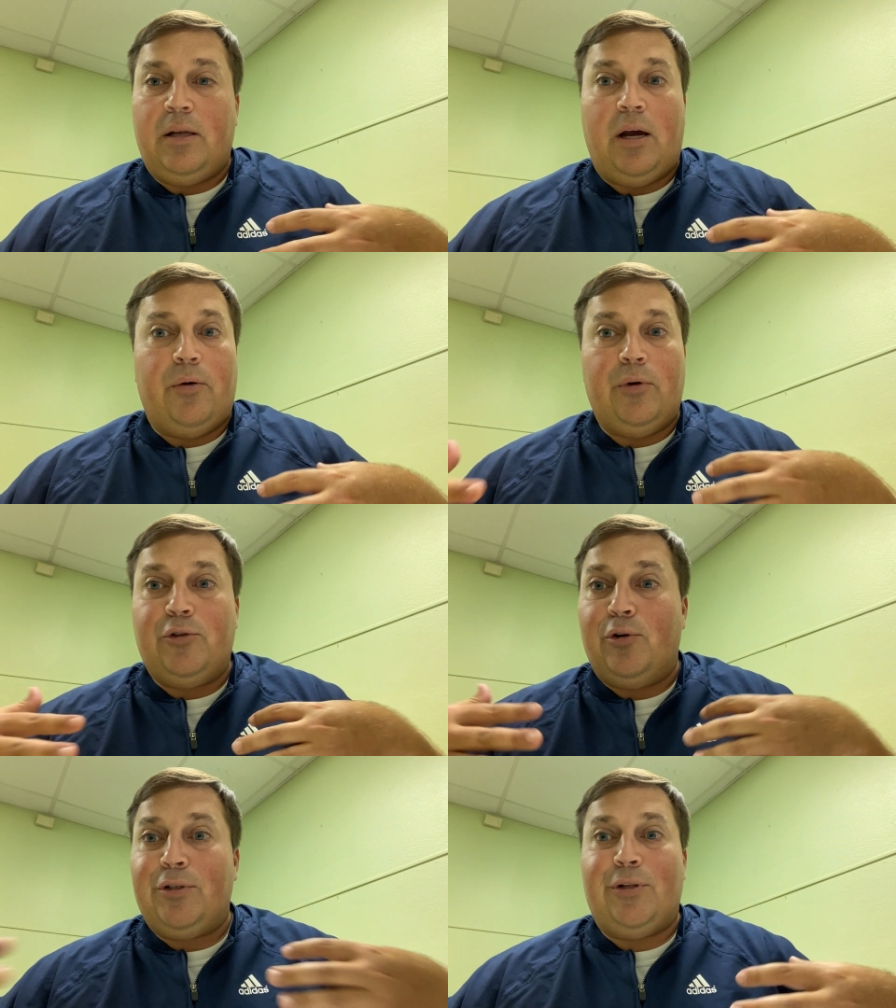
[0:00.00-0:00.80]
Uh,
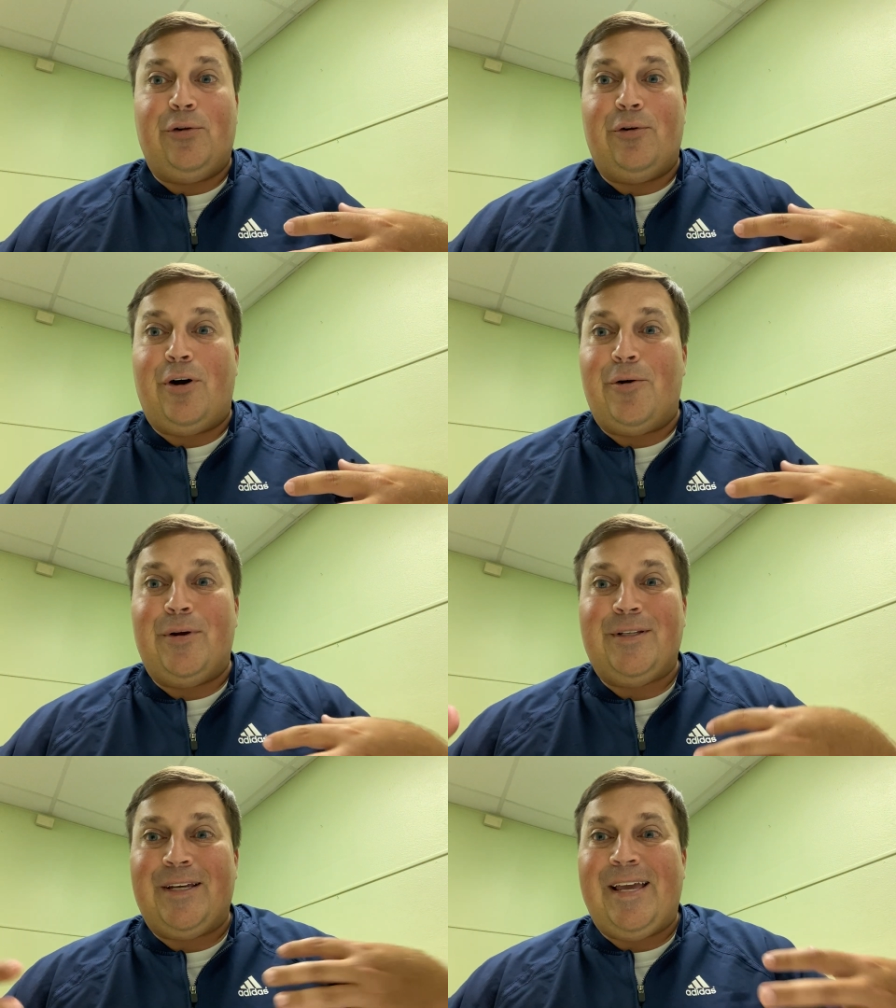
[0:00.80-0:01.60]
rejoice in the Lord
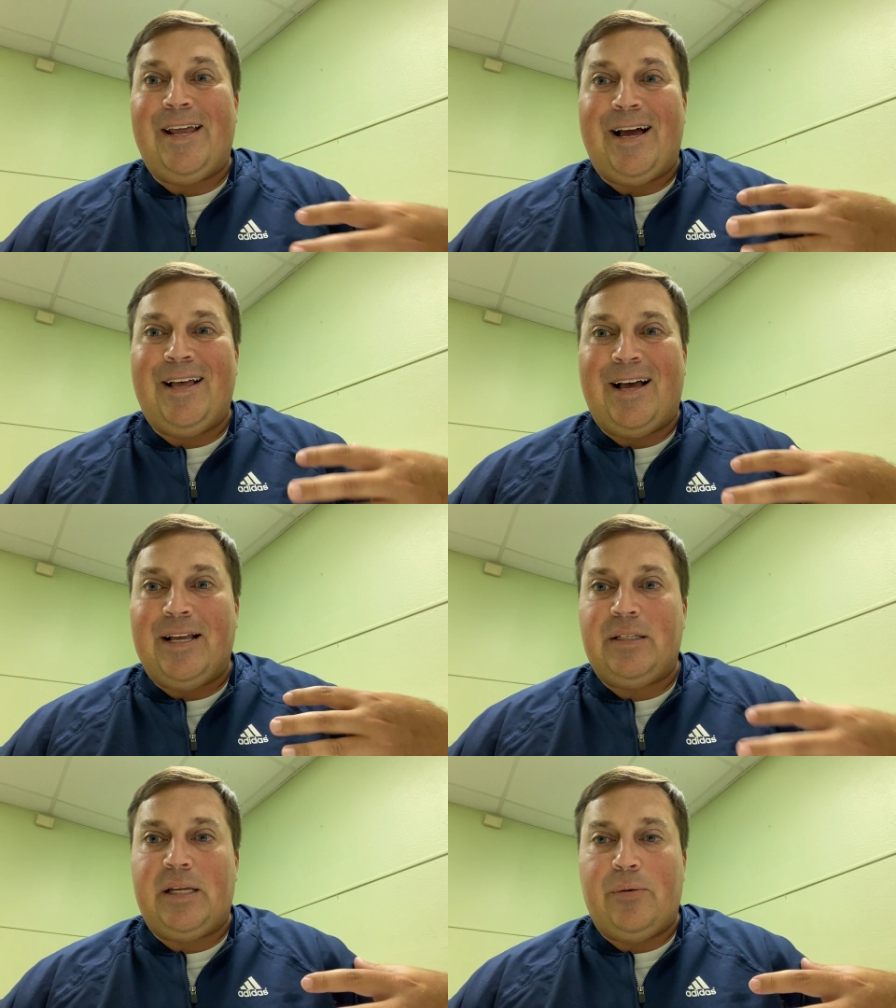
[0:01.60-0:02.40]
always. Again, I,
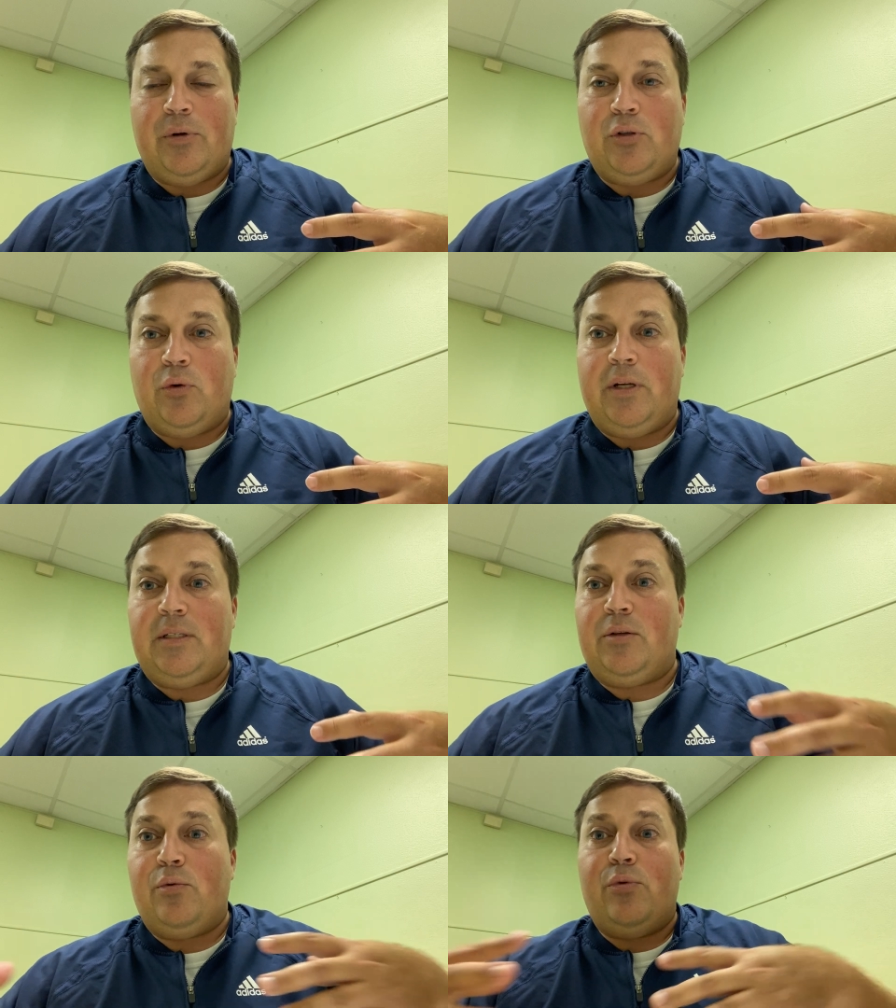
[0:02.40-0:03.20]
I say rejoice.
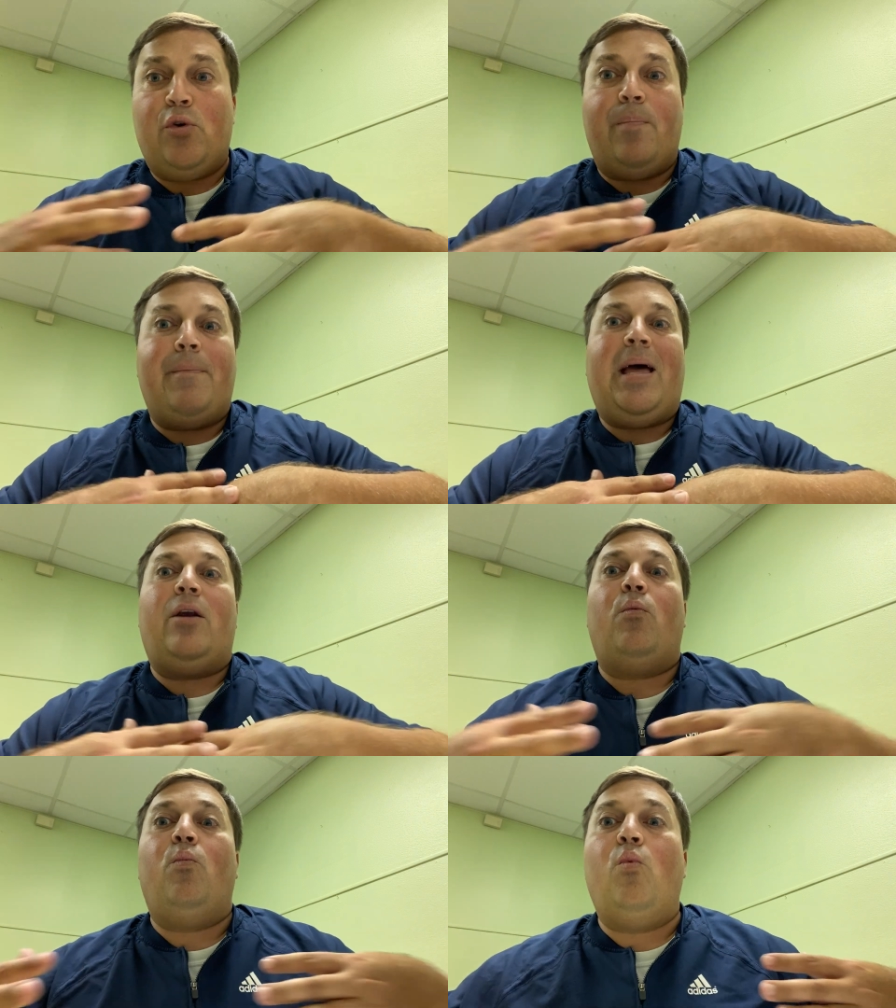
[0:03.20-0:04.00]
So no
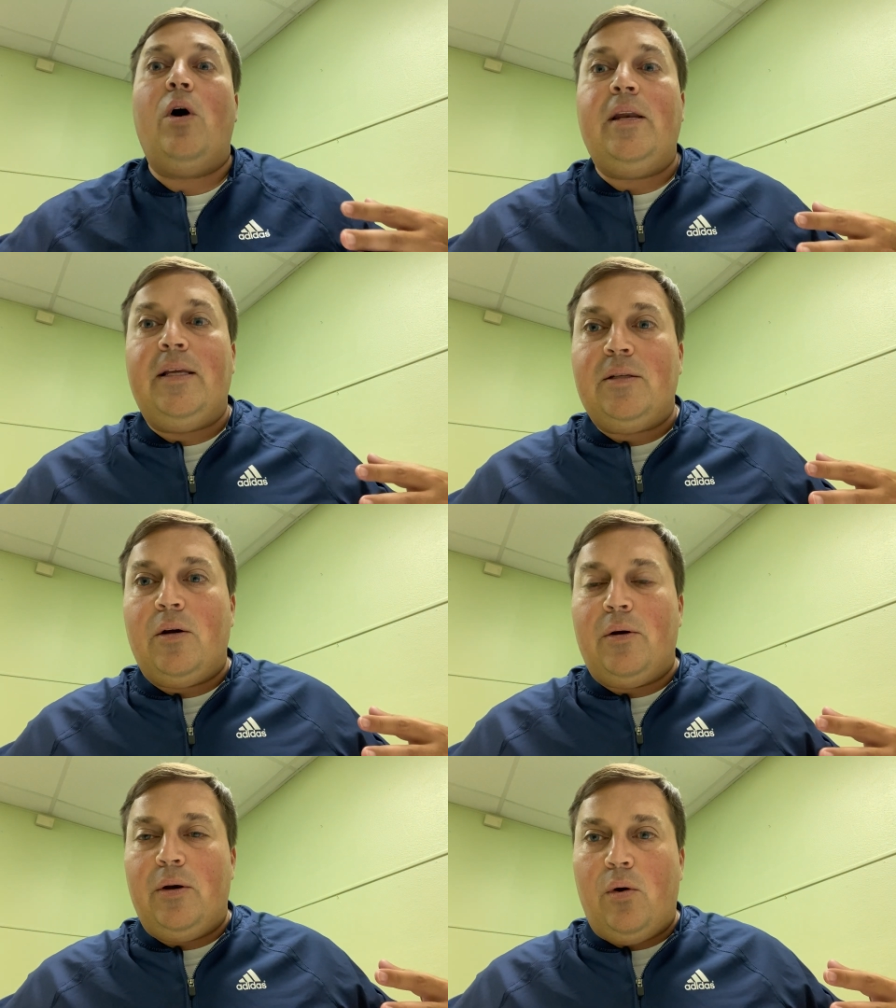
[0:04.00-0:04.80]
matter what is
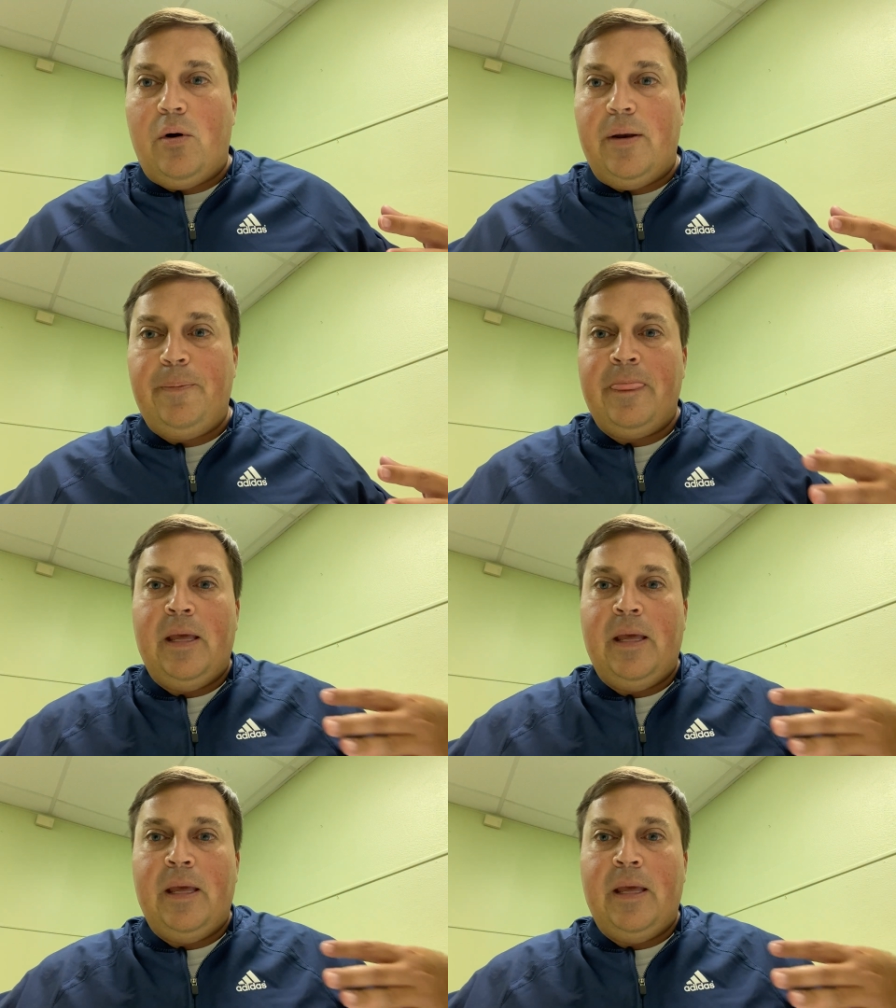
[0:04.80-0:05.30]
going on